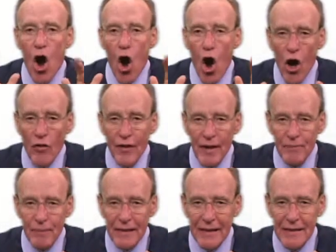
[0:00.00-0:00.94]
All
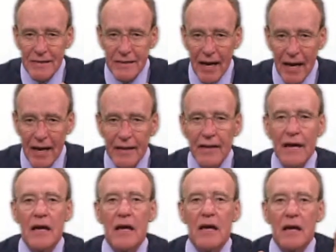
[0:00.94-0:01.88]
that being said,
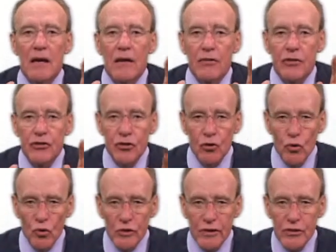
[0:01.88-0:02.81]
the
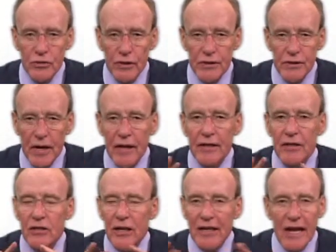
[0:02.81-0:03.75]
school district said
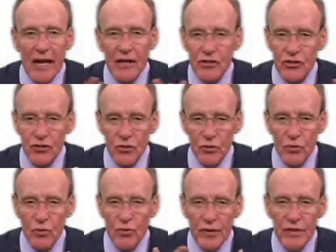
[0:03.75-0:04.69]
you can't
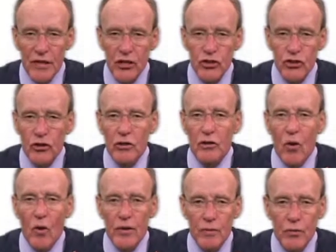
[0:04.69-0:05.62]
sue the teacher
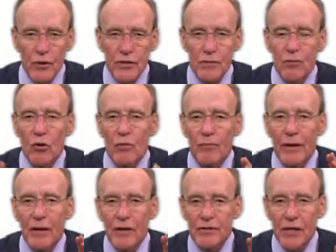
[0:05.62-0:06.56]
or the principal
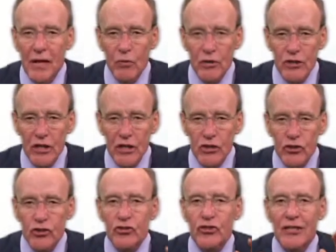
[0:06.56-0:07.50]
because they were
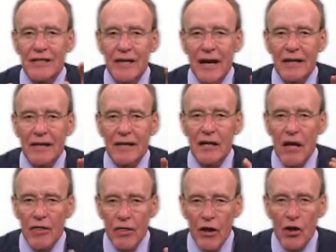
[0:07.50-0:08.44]
teachers conducting
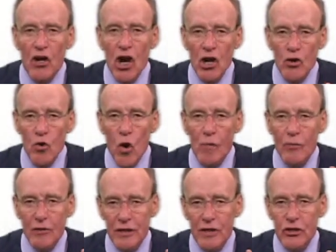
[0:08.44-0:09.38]
their
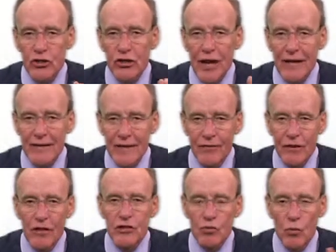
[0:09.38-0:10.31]
normal teaching
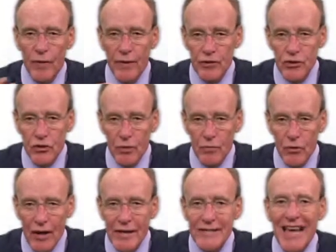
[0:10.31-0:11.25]
activities when this took
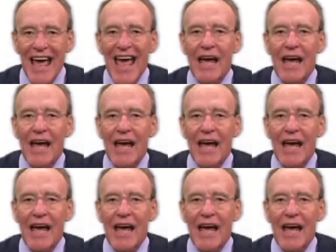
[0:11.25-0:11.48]
place.